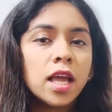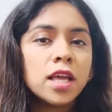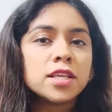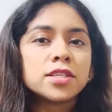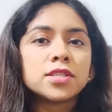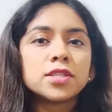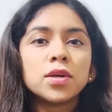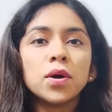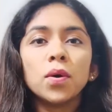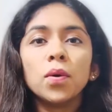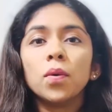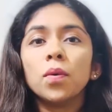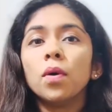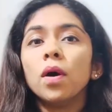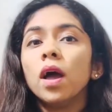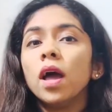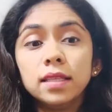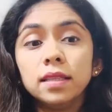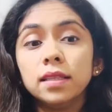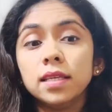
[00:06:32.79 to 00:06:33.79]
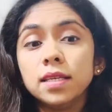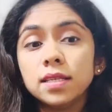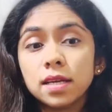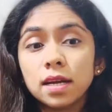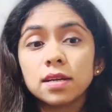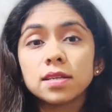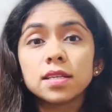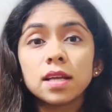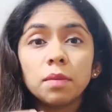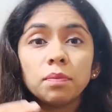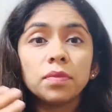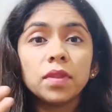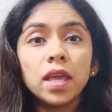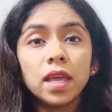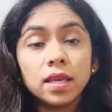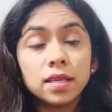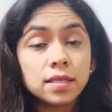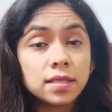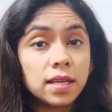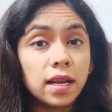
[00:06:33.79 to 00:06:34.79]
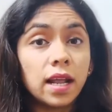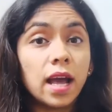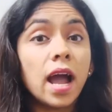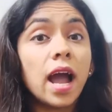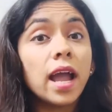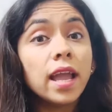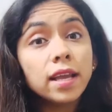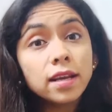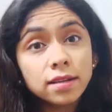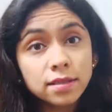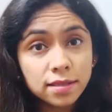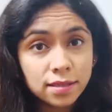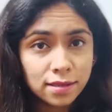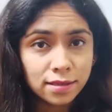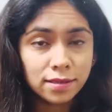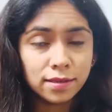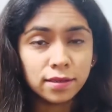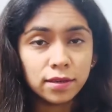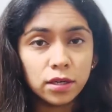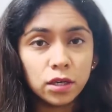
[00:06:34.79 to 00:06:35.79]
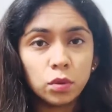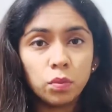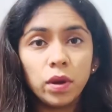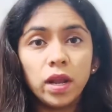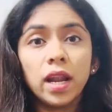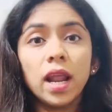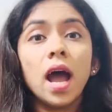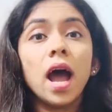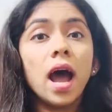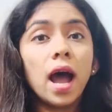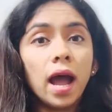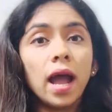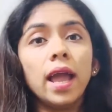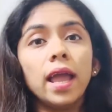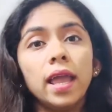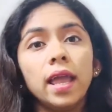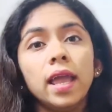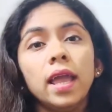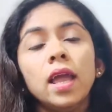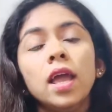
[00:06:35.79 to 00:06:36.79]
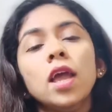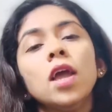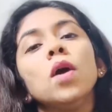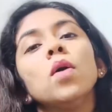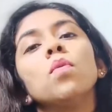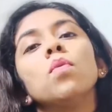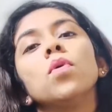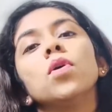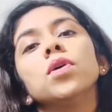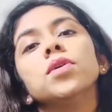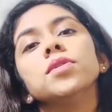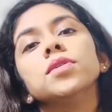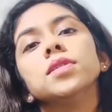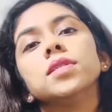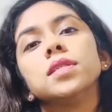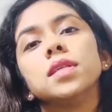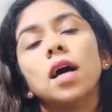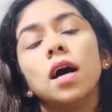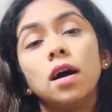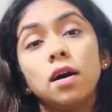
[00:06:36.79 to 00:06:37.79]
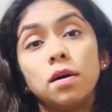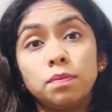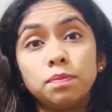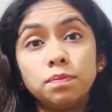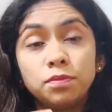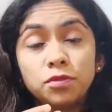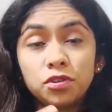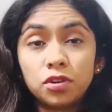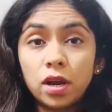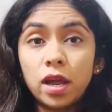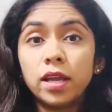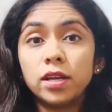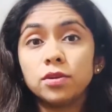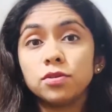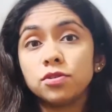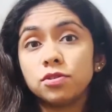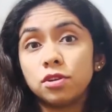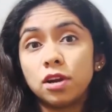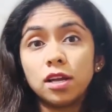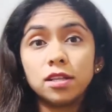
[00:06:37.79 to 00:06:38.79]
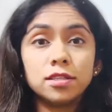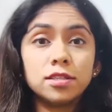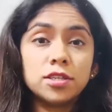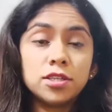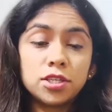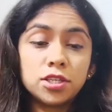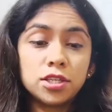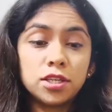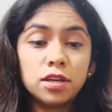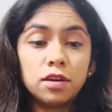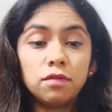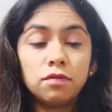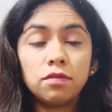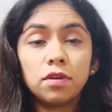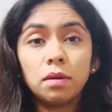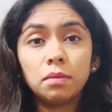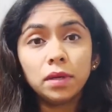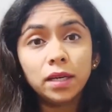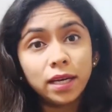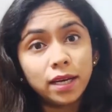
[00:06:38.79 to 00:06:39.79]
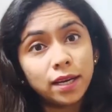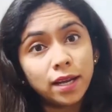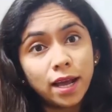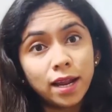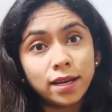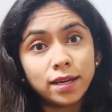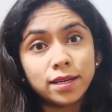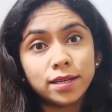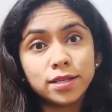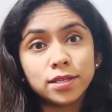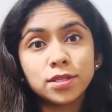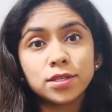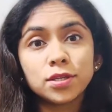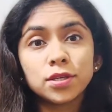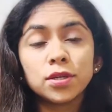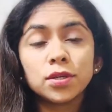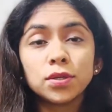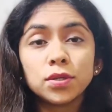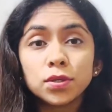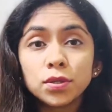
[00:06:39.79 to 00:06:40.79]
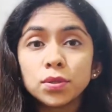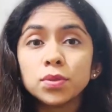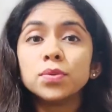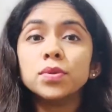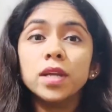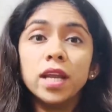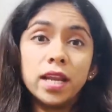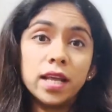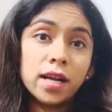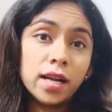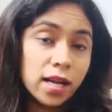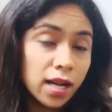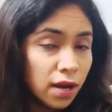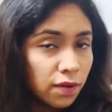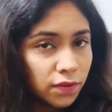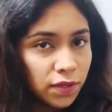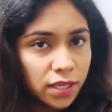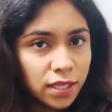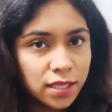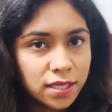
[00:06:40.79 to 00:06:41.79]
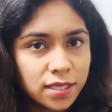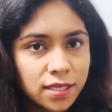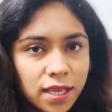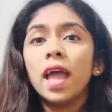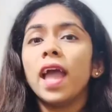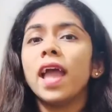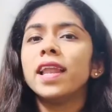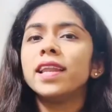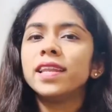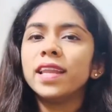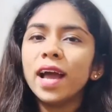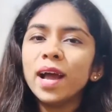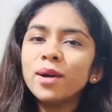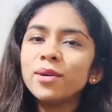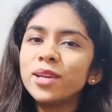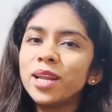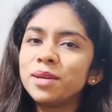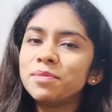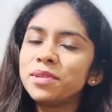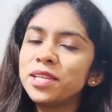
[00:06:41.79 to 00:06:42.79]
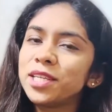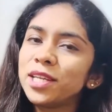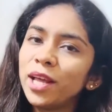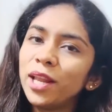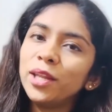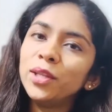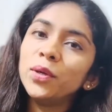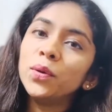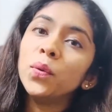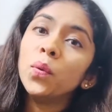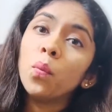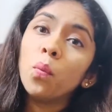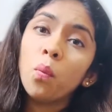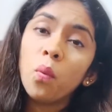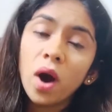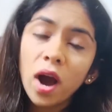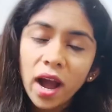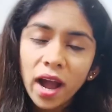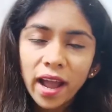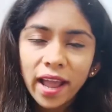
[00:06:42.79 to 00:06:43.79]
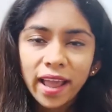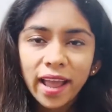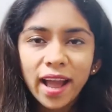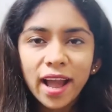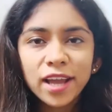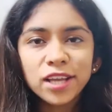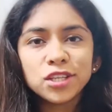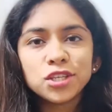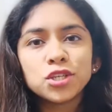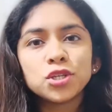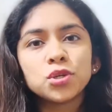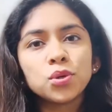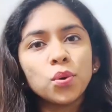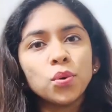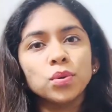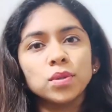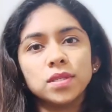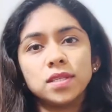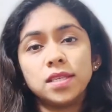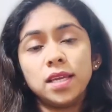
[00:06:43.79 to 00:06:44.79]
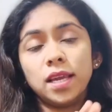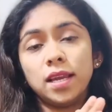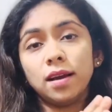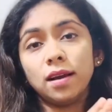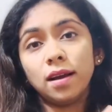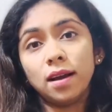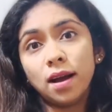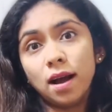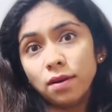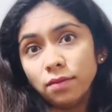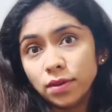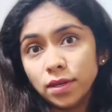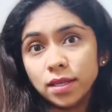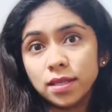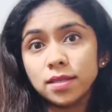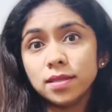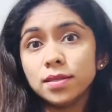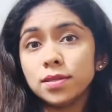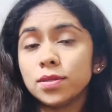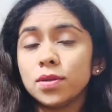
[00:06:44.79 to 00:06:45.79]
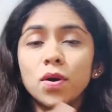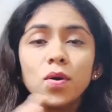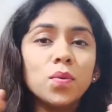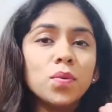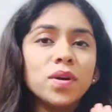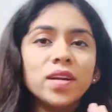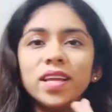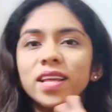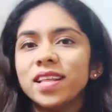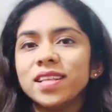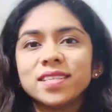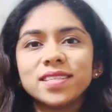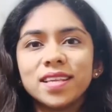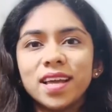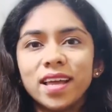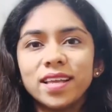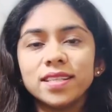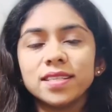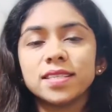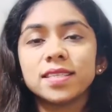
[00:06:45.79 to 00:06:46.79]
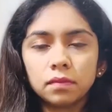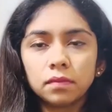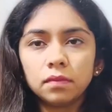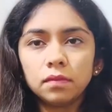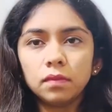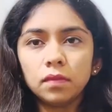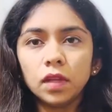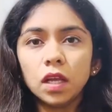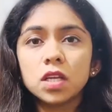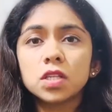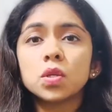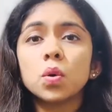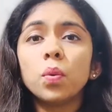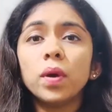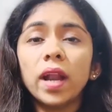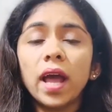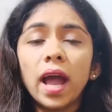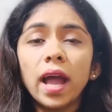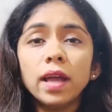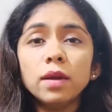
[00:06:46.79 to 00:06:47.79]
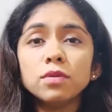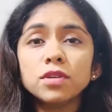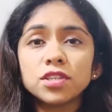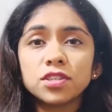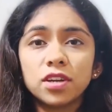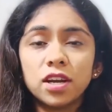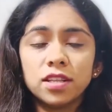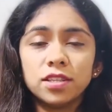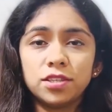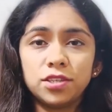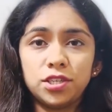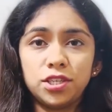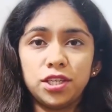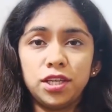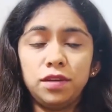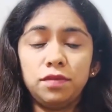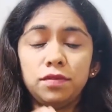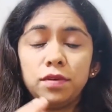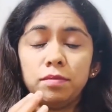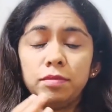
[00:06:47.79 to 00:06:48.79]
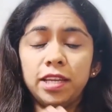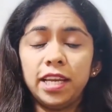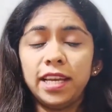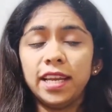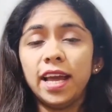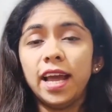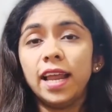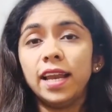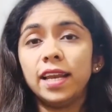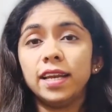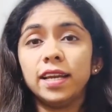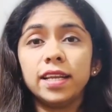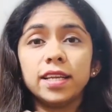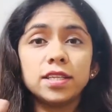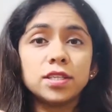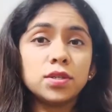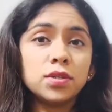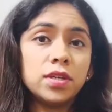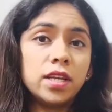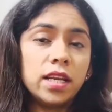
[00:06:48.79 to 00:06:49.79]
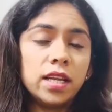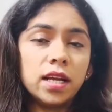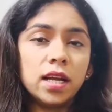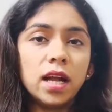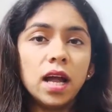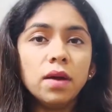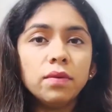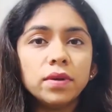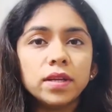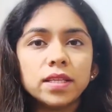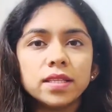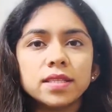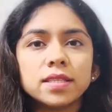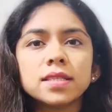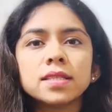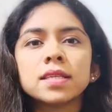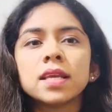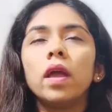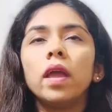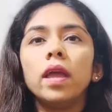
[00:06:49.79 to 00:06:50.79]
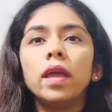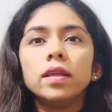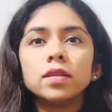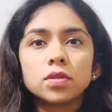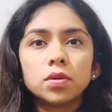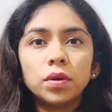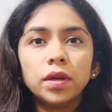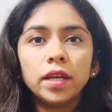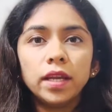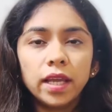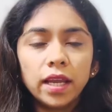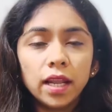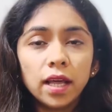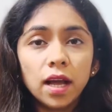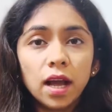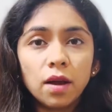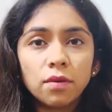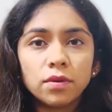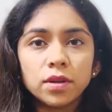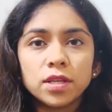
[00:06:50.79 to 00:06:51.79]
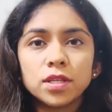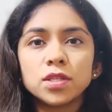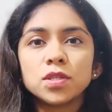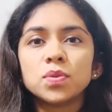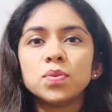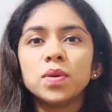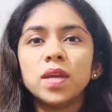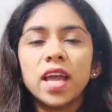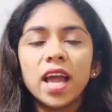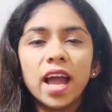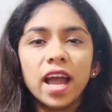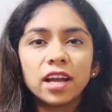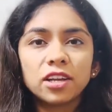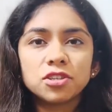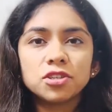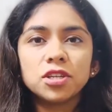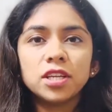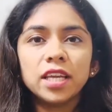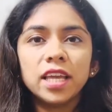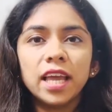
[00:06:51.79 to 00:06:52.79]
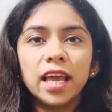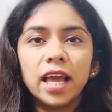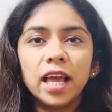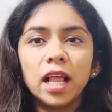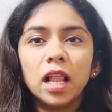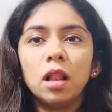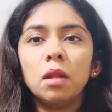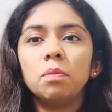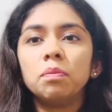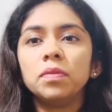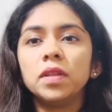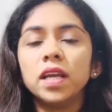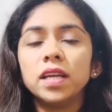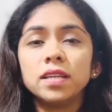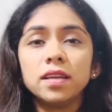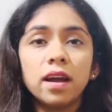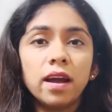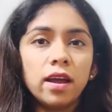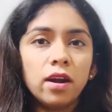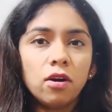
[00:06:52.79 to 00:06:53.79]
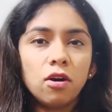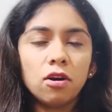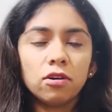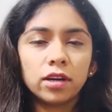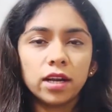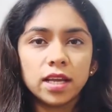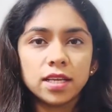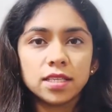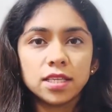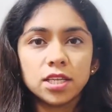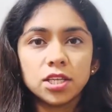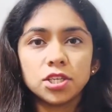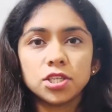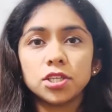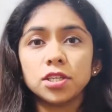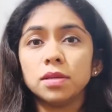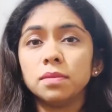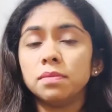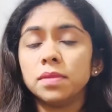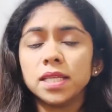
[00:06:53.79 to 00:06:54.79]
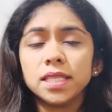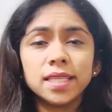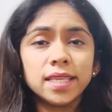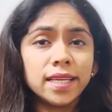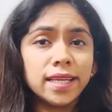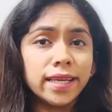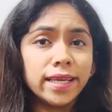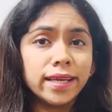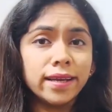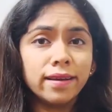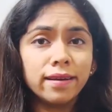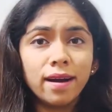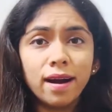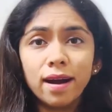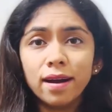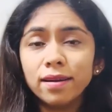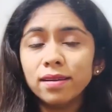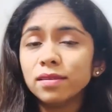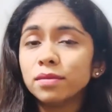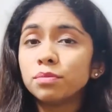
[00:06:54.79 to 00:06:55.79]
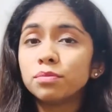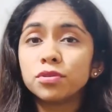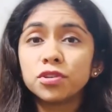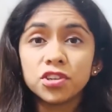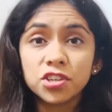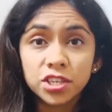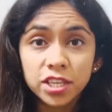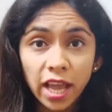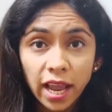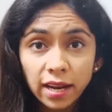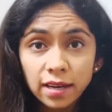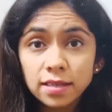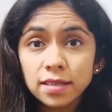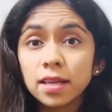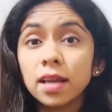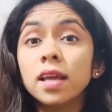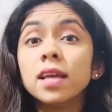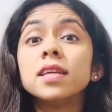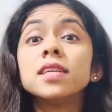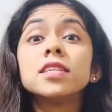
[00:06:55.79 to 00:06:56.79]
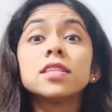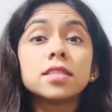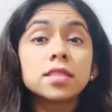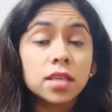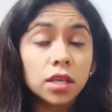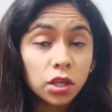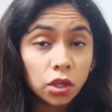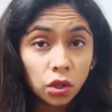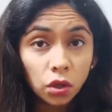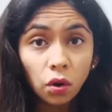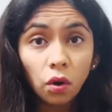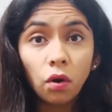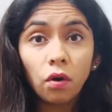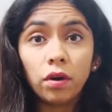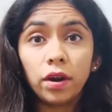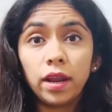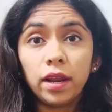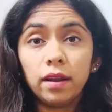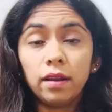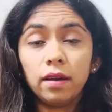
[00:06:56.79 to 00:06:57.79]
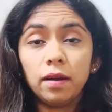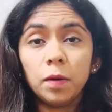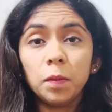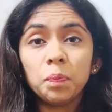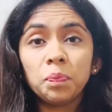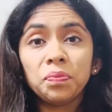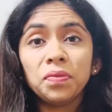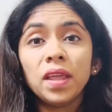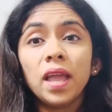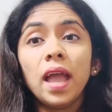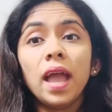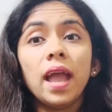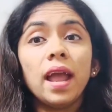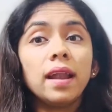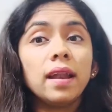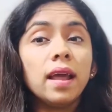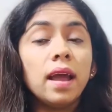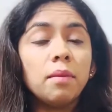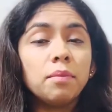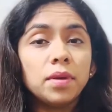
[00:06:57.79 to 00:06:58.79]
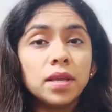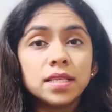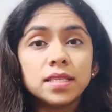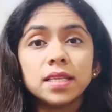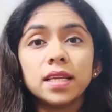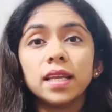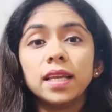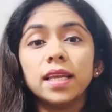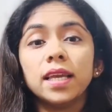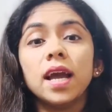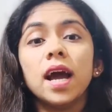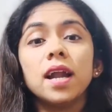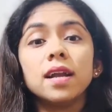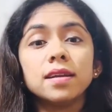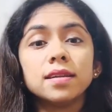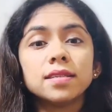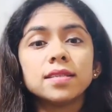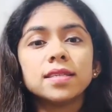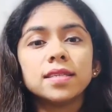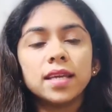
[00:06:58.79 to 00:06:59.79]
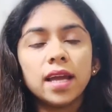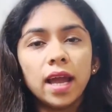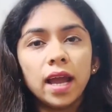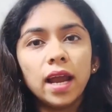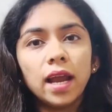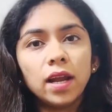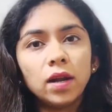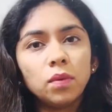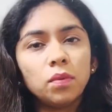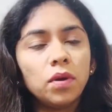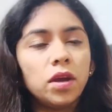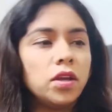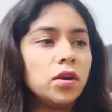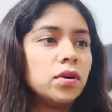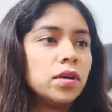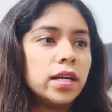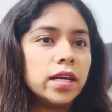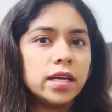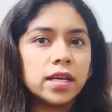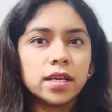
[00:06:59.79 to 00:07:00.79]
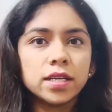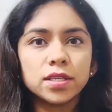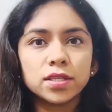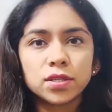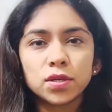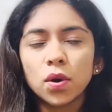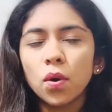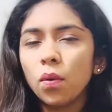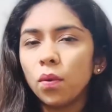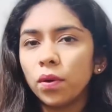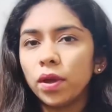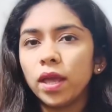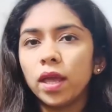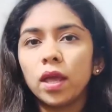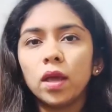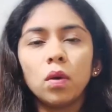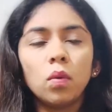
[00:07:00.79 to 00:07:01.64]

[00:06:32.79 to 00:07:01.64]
So these are some things that I considered when I was trying to transition from a data analyst to data governance. And now let me tell you why I chose data governance over data science. So when I was transitioning from data analytics to data governance, so in data governance, we actually help the entire organization basically guard, protect, secure data, and basically understand where your data is going,